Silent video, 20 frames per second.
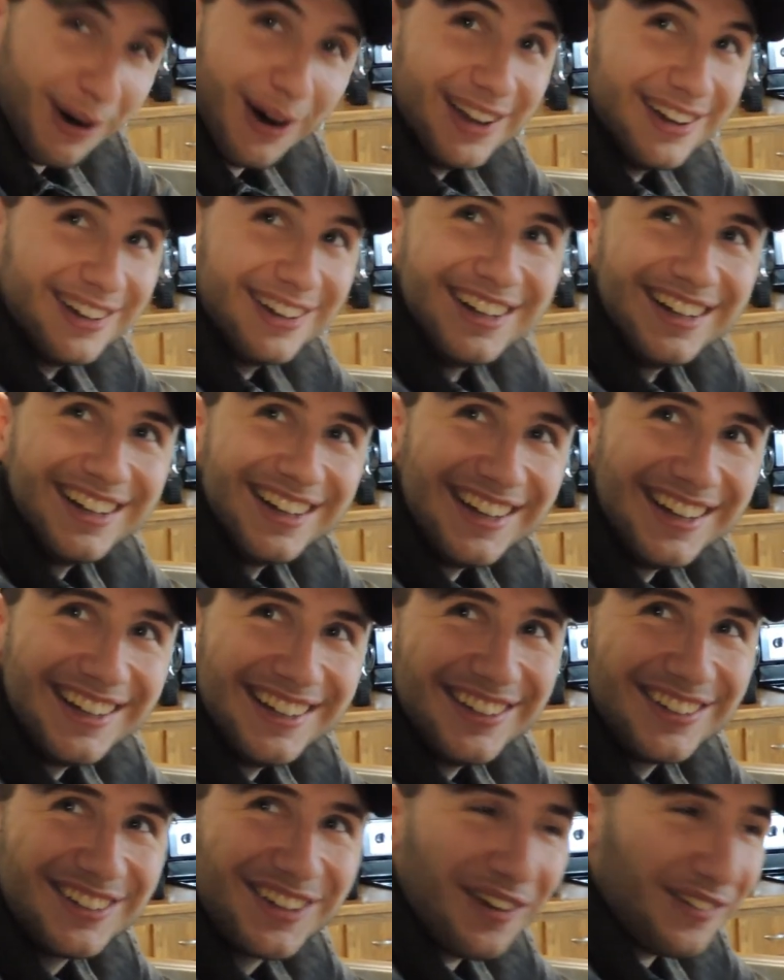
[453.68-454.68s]
but
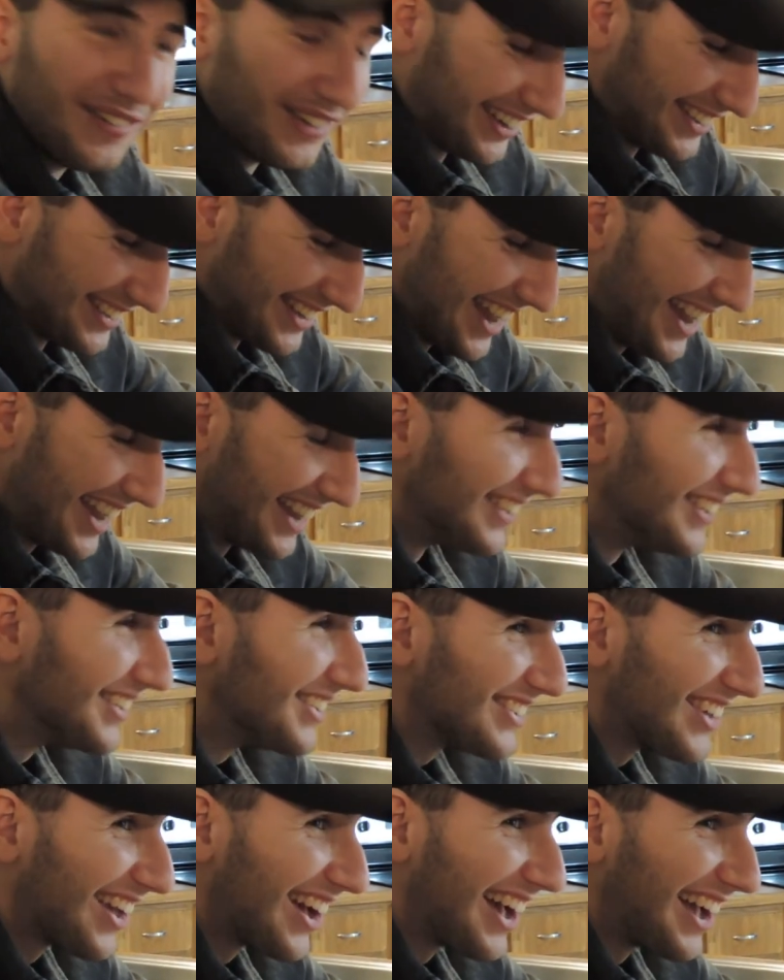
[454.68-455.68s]
he's gonna be like, dang,
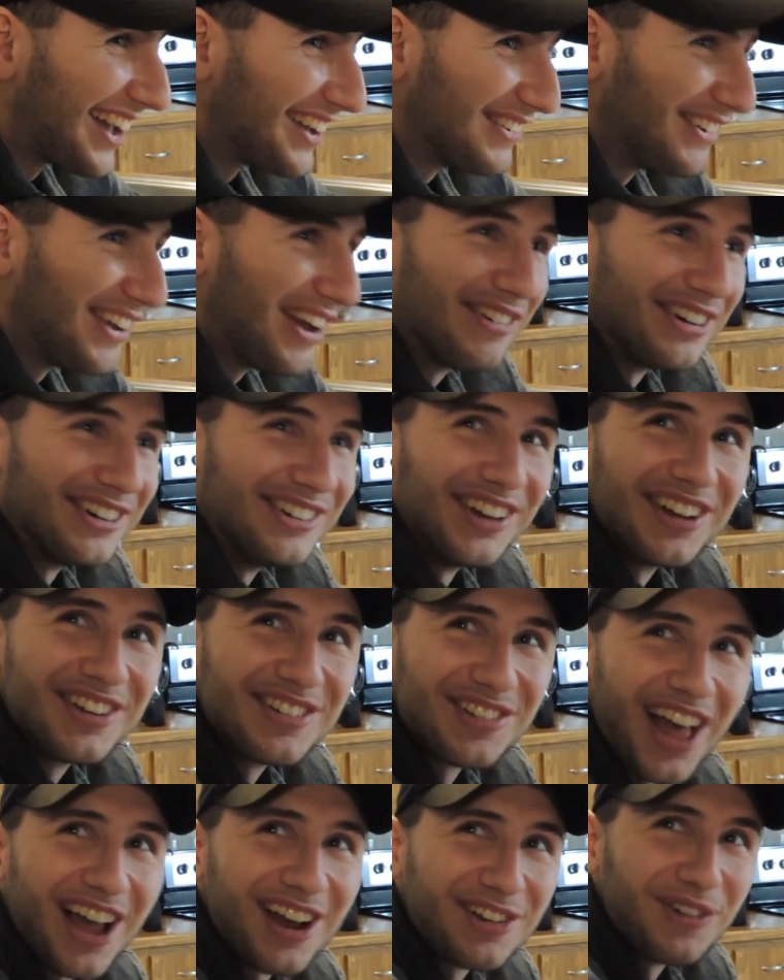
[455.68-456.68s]
this guy, if he ever
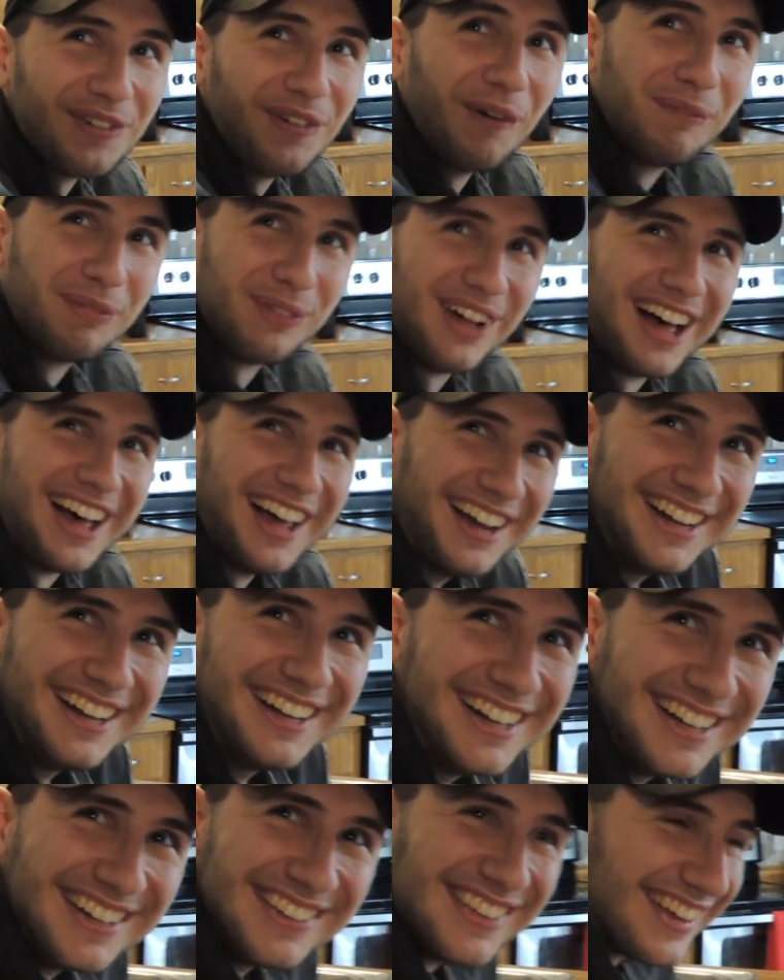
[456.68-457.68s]
does action for block, this
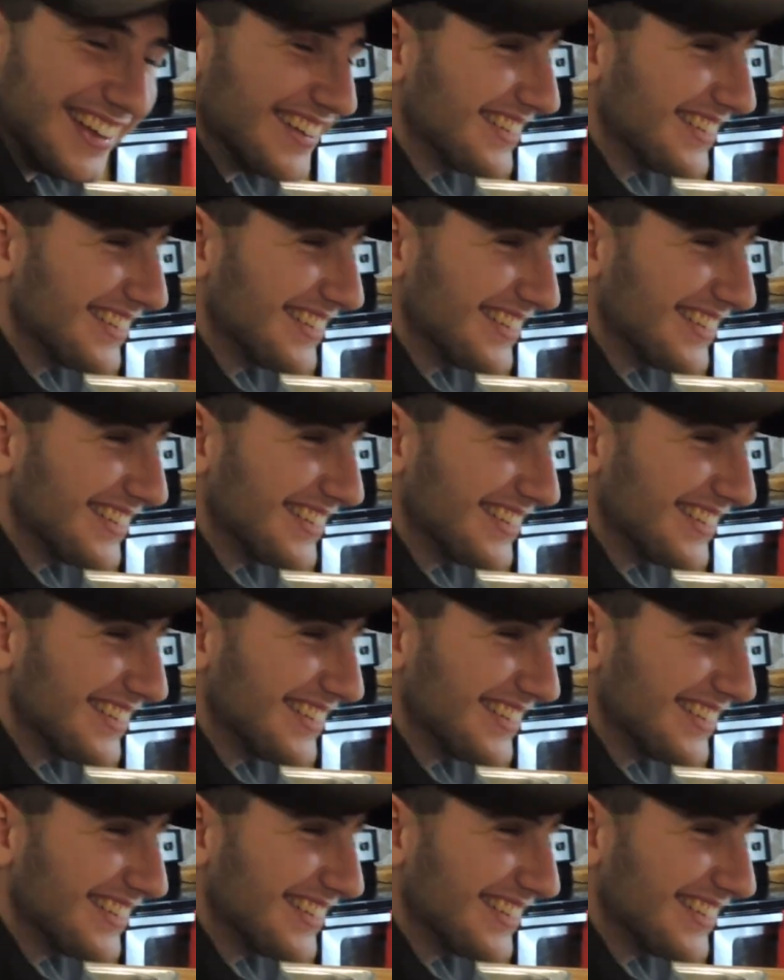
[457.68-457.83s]
guy,